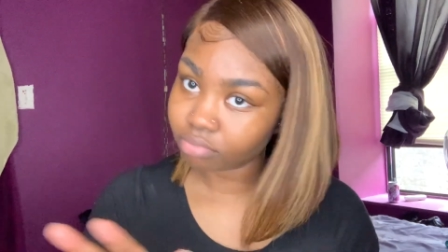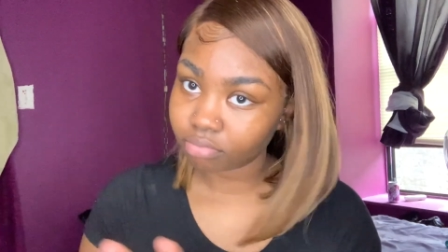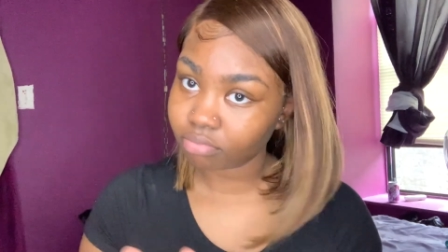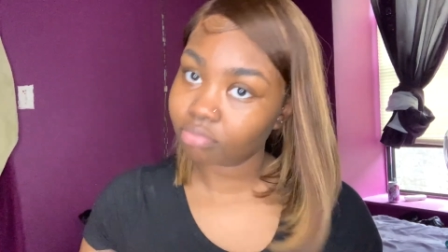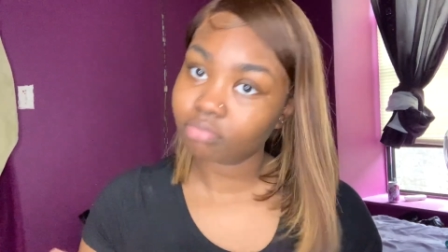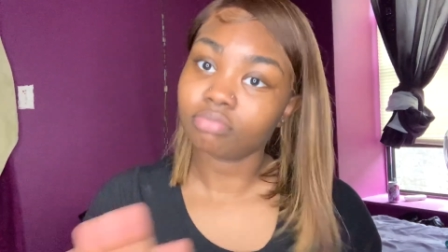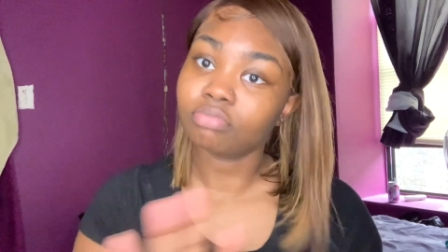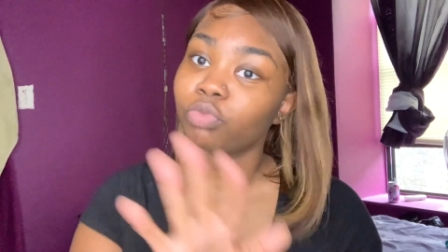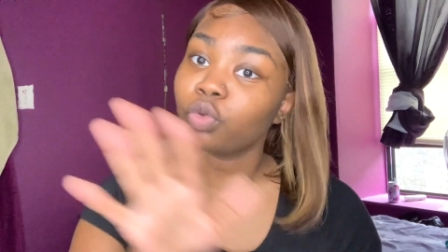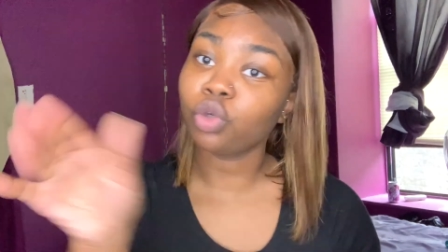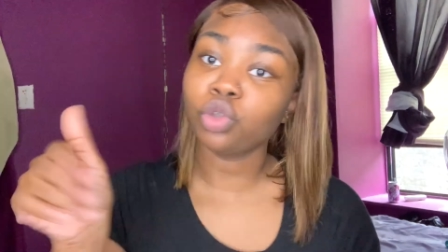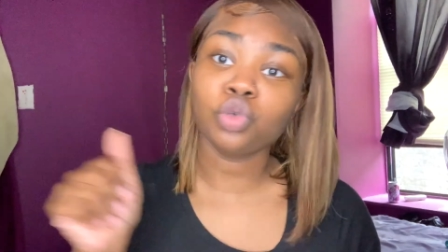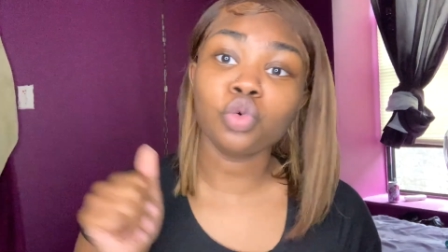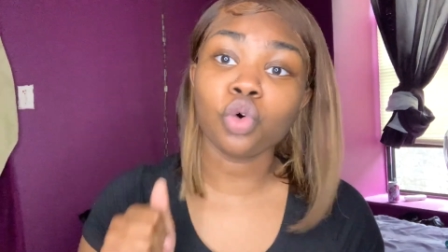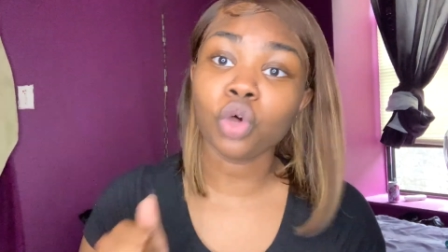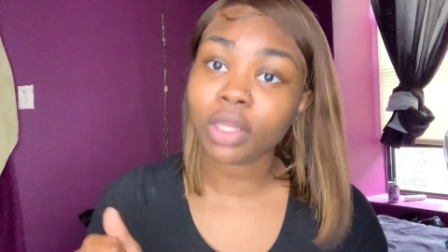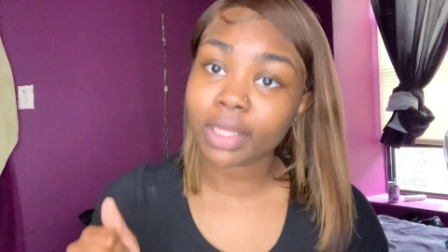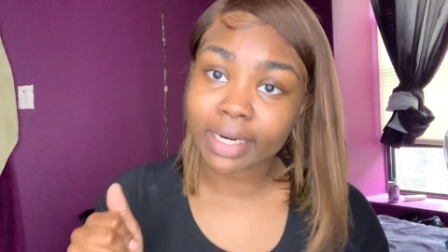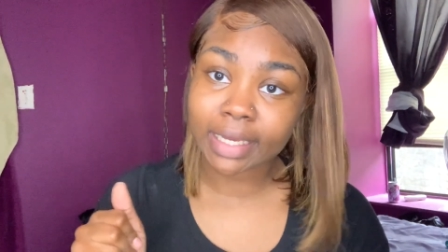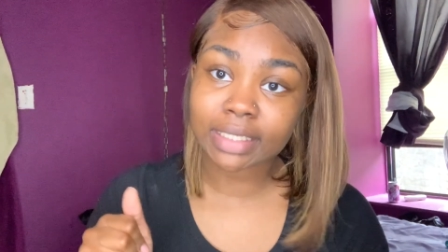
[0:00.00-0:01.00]
You could do all of
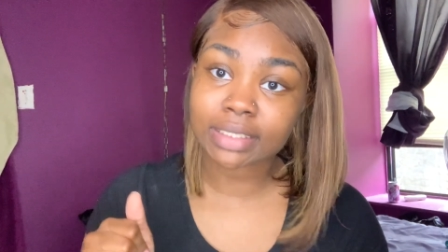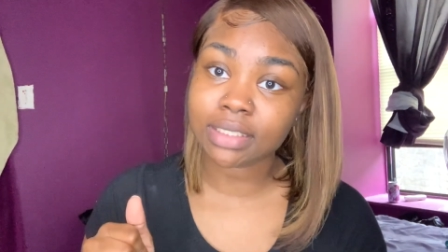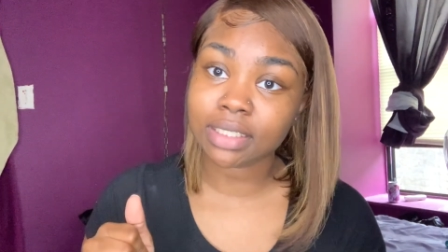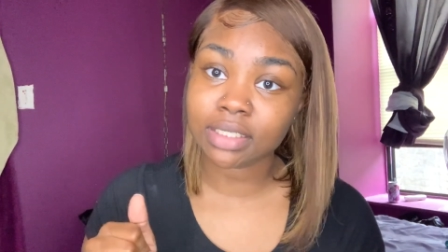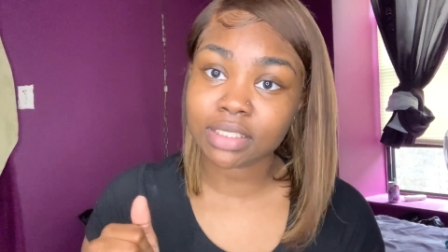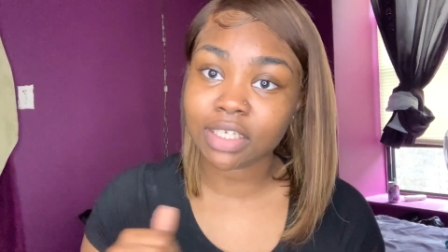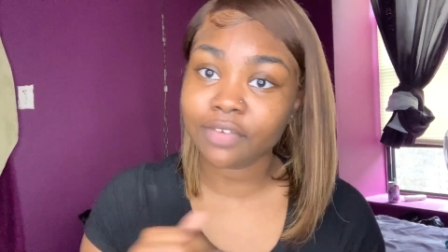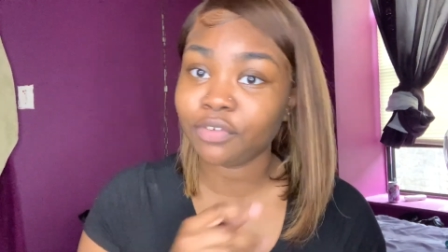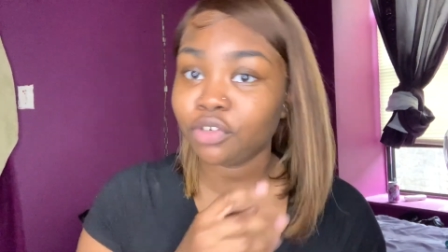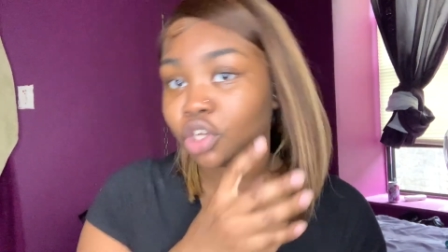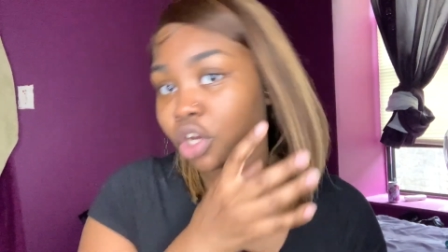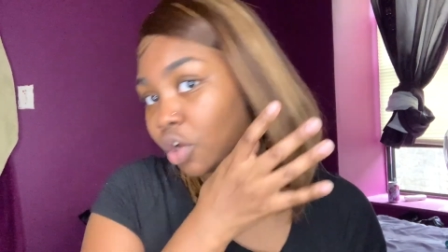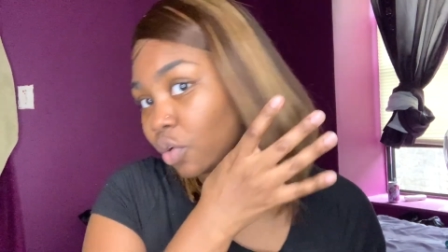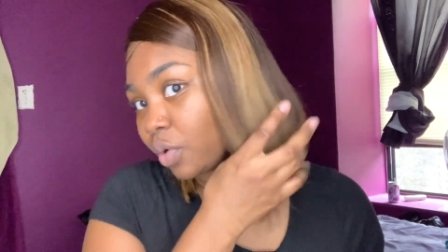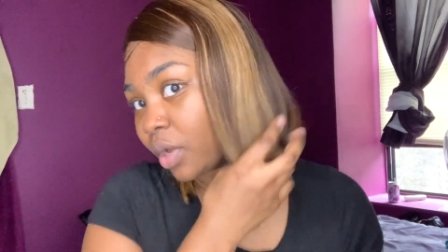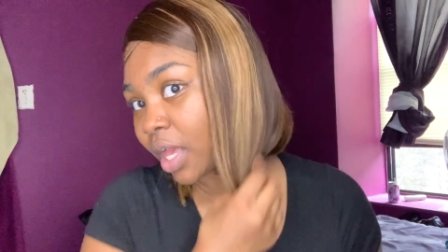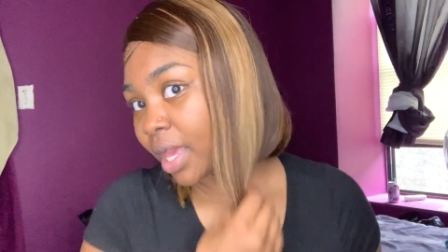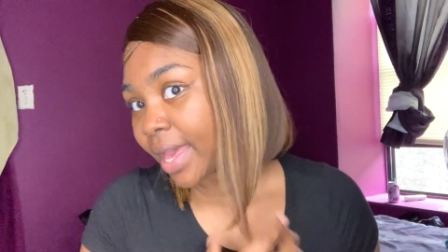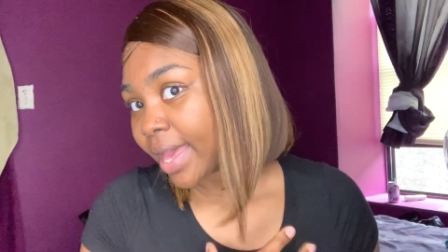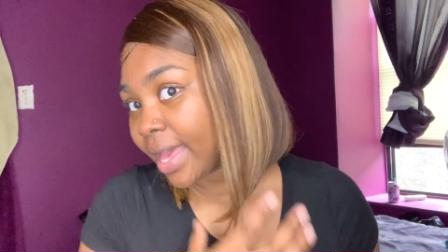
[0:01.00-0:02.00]
that, sis. Even though
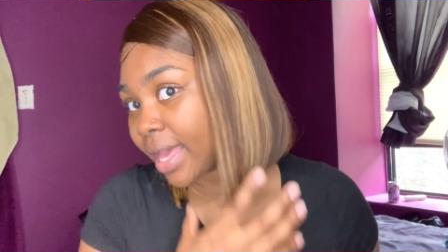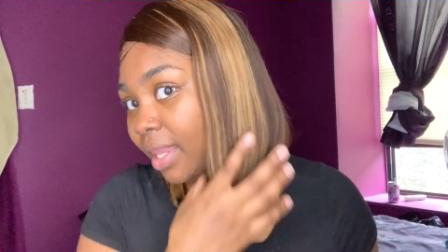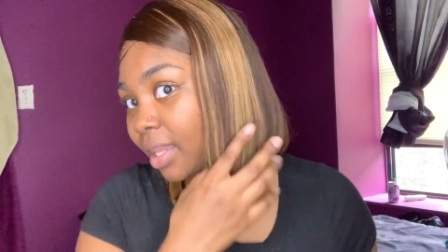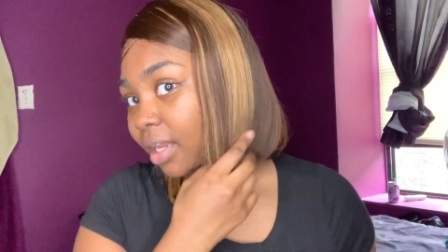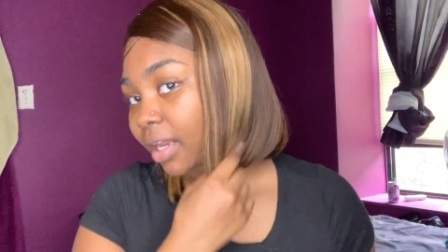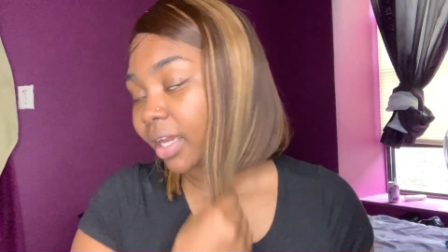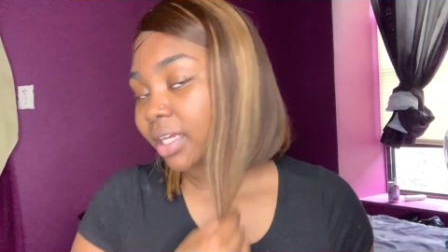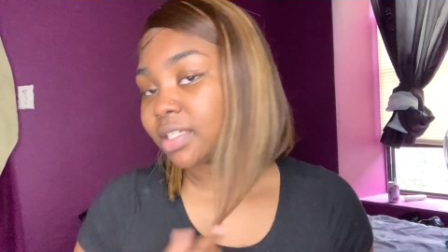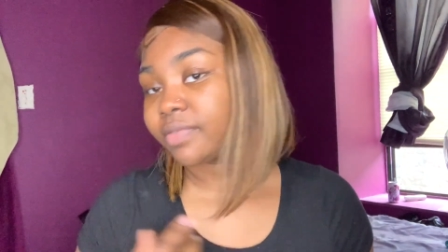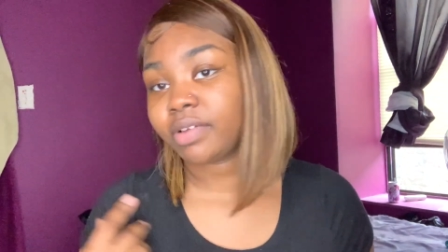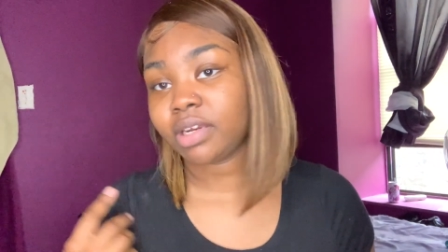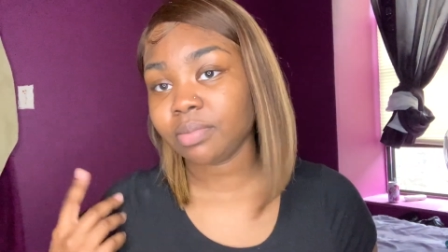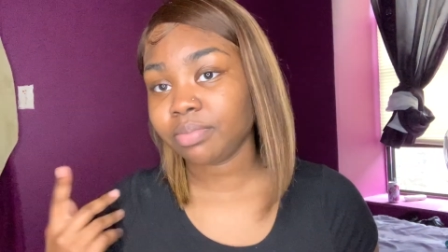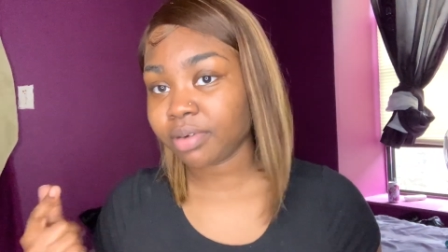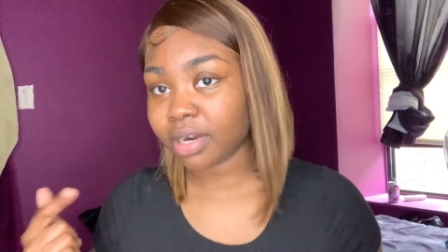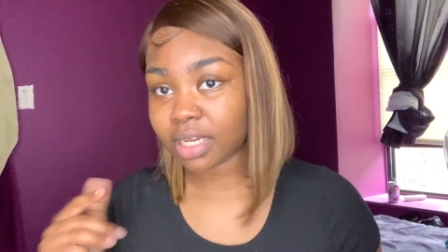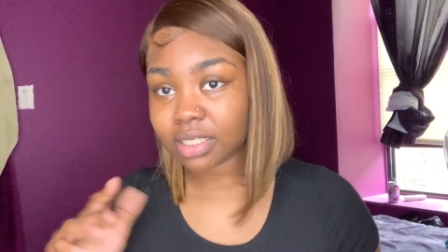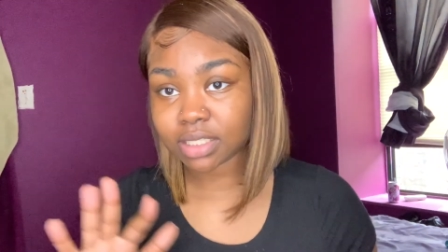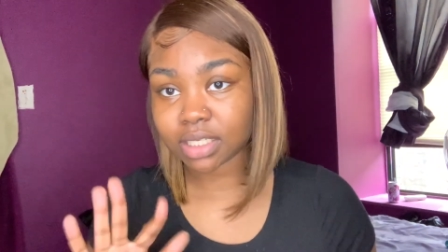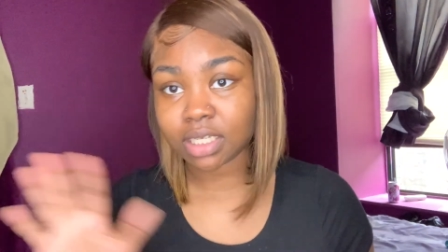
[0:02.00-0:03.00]
it looks like it's already
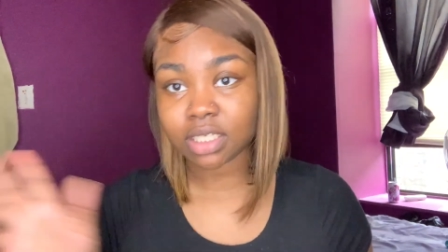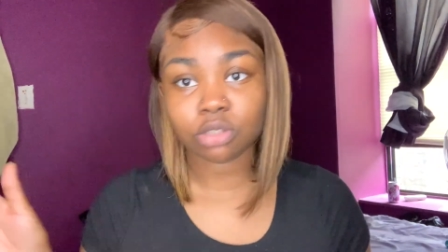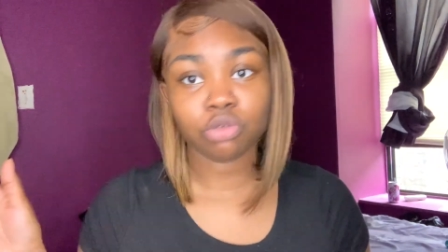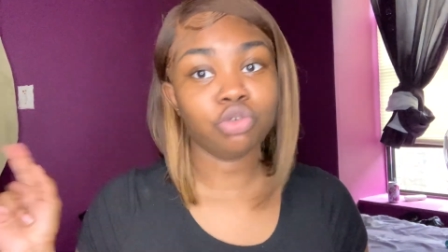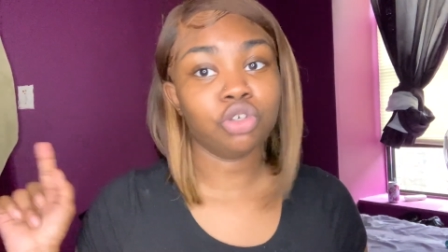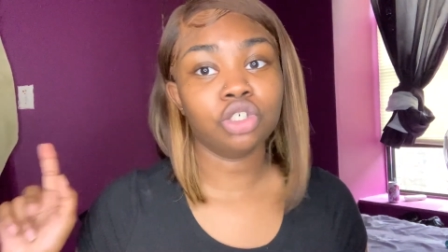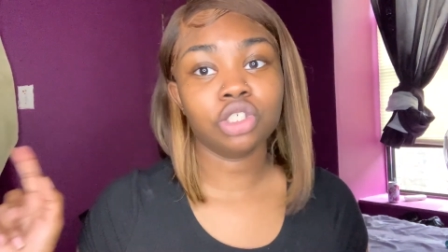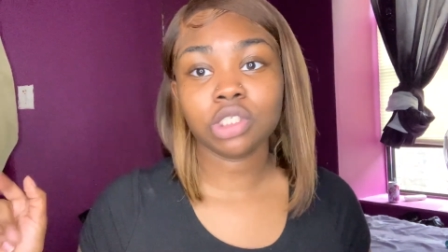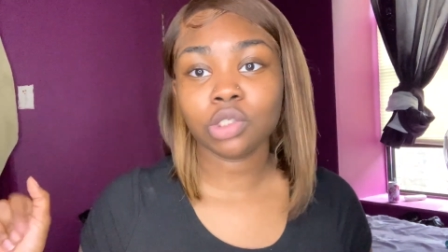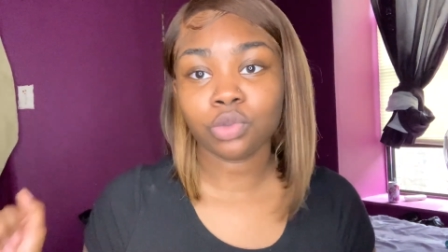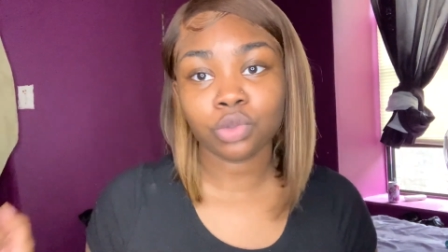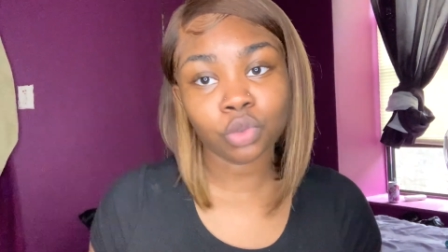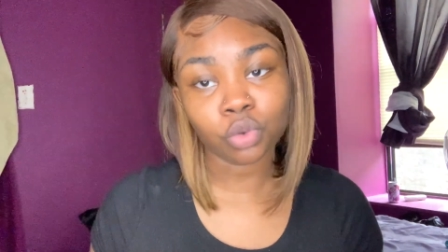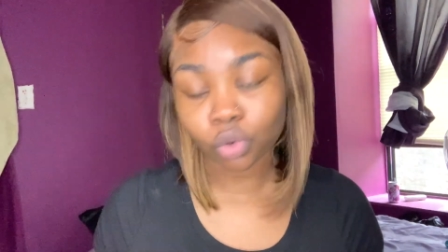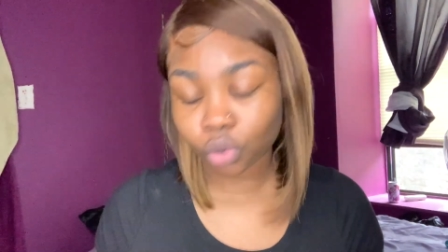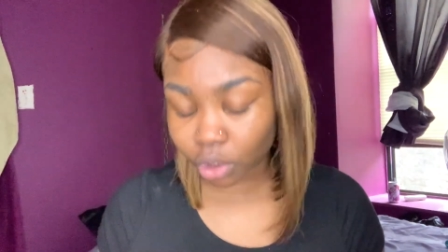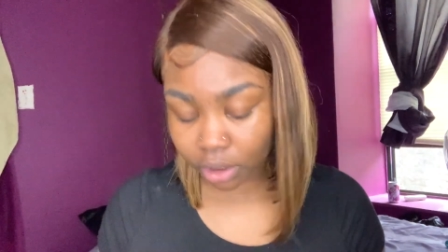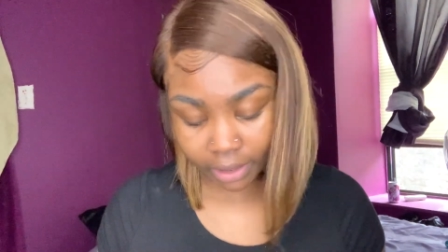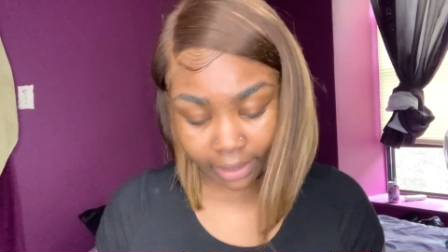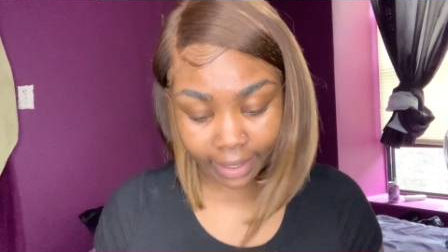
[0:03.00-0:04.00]
processed, you can still do all of
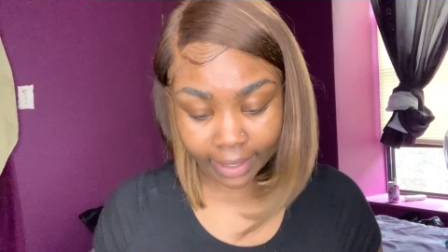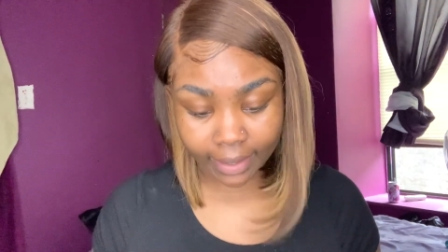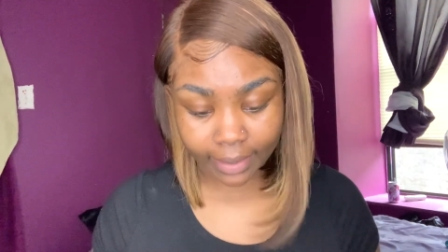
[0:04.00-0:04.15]
that.